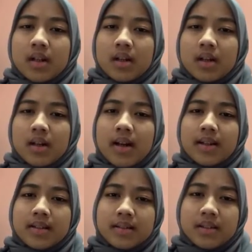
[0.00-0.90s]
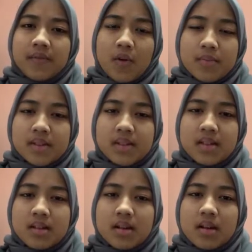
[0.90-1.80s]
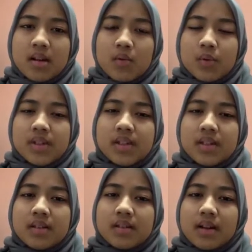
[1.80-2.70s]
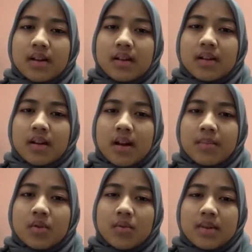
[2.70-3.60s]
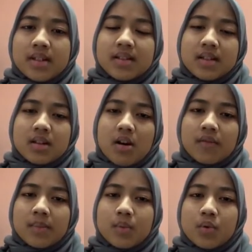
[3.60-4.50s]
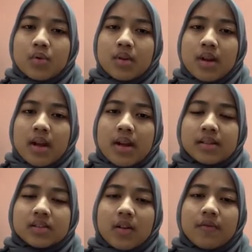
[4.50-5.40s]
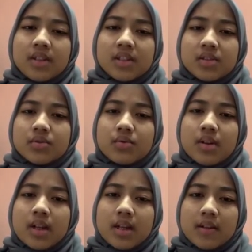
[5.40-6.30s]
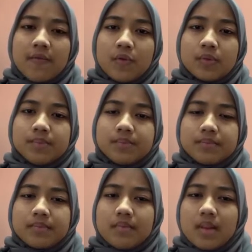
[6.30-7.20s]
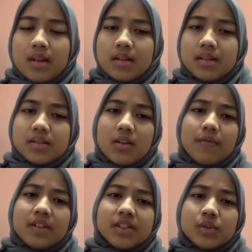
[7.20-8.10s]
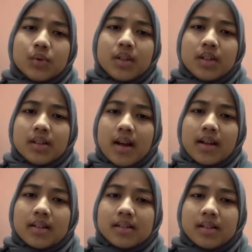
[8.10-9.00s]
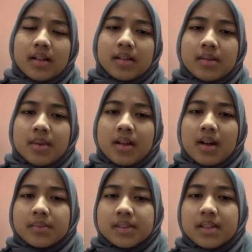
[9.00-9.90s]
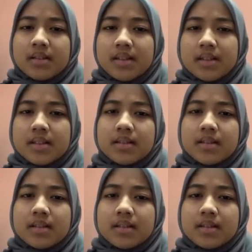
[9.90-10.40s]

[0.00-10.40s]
Hackland deformity, which is an abnormality of the bone and soft tissue in the foot. The soft tissue near the Achilles tendon becomes irritated